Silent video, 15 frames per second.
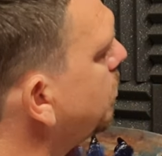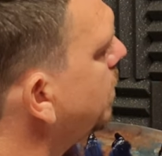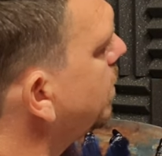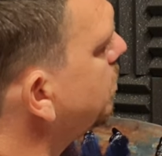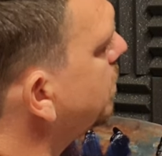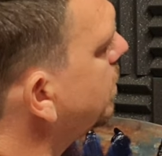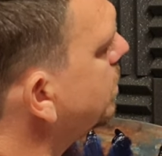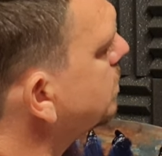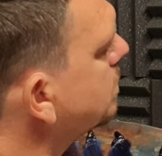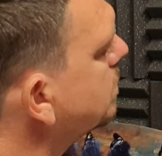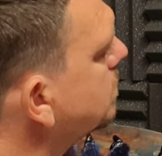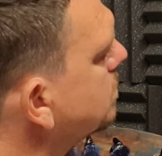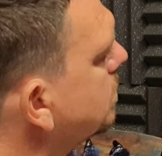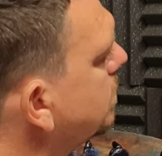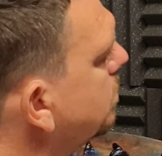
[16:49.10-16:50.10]
Maybe
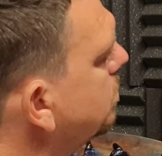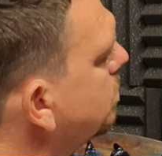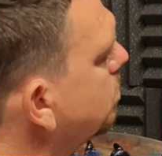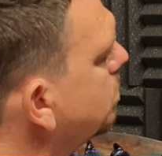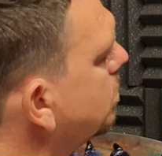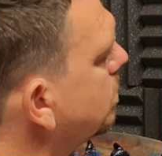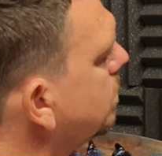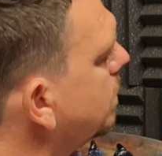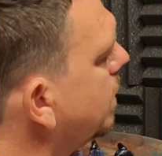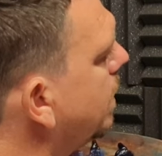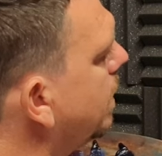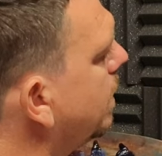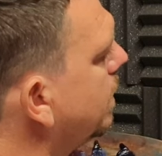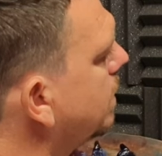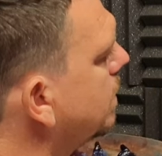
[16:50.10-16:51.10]
there's another one
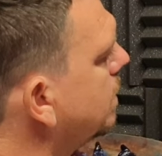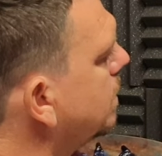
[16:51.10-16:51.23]
there